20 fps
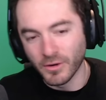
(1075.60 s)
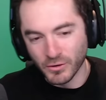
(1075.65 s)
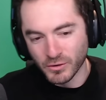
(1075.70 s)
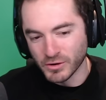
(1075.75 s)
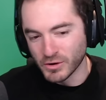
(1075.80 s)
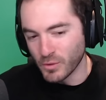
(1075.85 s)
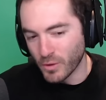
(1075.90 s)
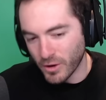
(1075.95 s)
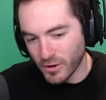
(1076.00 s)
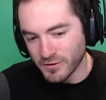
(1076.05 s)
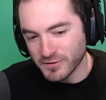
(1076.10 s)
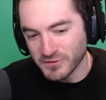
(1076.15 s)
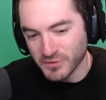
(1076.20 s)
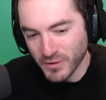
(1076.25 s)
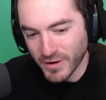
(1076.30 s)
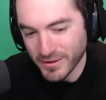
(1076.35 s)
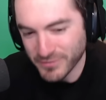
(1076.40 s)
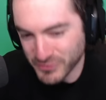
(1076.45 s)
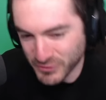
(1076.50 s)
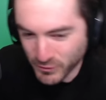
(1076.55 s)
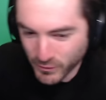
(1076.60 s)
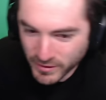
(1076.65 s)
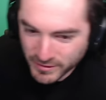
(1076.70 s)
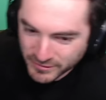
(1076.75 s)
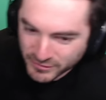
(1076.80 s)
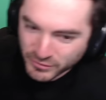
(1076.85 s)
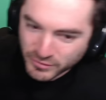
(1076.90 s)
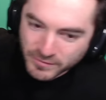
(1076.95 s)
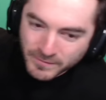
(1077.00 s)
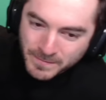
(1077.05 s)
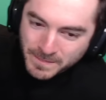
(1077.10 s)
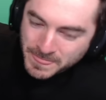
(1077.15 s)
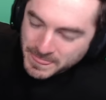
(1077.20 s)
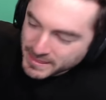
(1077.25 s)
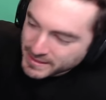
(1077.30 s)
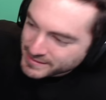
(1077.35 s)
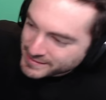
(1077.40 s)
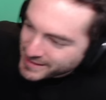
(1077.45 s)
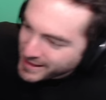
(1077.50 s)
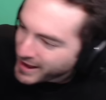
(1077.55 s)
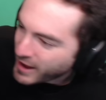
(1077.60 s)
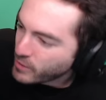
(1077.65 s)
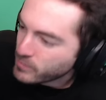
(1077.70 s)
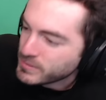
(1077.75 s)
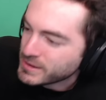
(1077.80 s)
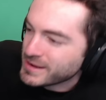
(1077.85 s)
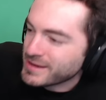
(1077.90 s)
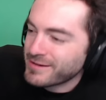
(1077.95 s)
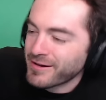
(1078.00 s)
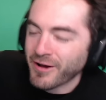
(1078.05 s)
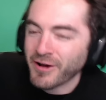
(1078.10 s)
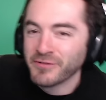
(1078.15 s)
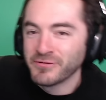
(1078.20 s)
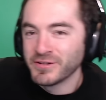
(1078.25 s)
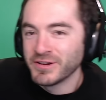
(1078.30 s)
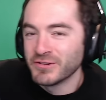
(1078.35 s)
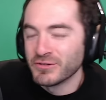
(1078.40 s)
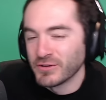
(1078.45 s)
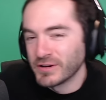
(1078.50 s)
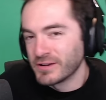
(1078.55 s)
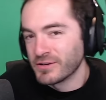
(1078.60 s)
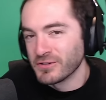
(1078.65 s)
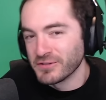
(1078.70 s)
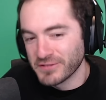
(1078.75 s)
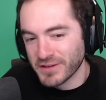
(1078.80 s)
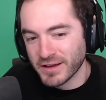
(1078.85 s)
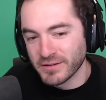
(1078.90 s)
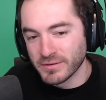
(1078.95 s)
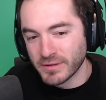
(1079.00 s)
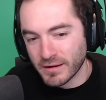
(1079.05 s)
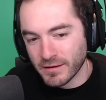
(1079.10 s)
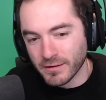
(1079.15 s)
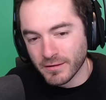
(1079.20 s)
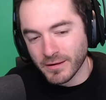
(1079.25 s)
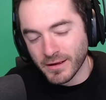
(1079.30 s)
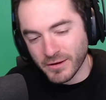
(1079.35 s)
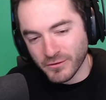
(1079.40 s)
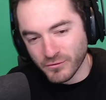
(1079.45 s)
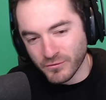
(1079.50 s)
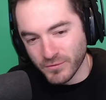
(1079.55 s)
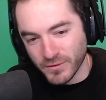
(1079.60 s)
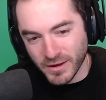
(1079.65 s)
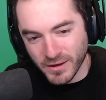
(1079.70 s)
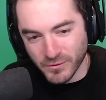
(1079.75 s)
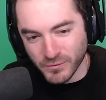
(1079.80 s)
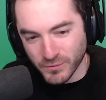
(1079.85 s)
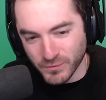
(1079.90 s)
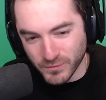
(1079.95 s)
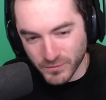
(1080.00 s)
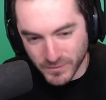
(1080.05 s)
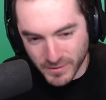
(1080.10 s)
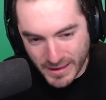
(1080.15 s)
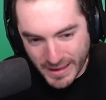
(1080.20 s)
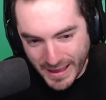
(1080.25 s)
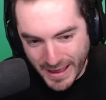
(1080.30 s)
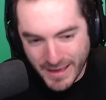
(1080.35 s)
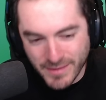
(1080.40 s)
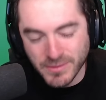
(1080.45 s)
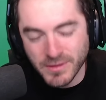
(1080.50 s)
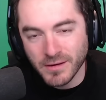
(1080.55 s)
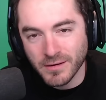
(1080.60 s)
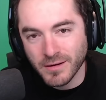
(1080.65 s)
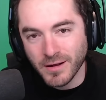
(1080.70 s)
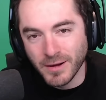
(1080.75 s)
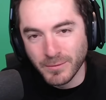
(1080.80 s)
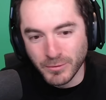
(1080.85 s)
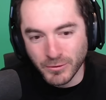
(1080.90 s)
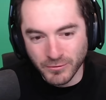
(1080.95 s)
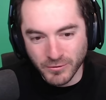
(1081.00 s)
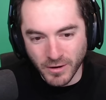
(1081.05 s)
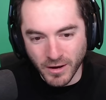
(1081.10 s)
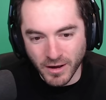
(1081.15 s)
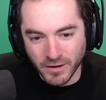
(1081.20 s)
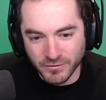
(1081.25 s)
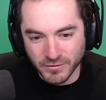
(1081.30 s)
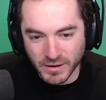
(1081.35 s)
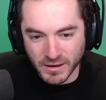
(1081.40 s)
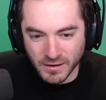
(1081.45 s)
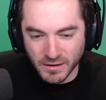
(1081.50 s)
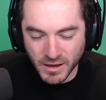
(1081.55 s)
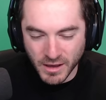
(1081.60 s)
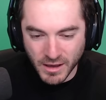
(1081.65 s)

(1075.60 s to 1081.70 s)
Or you also have to wonder how many coffee drinkers out there have had their cup of coffee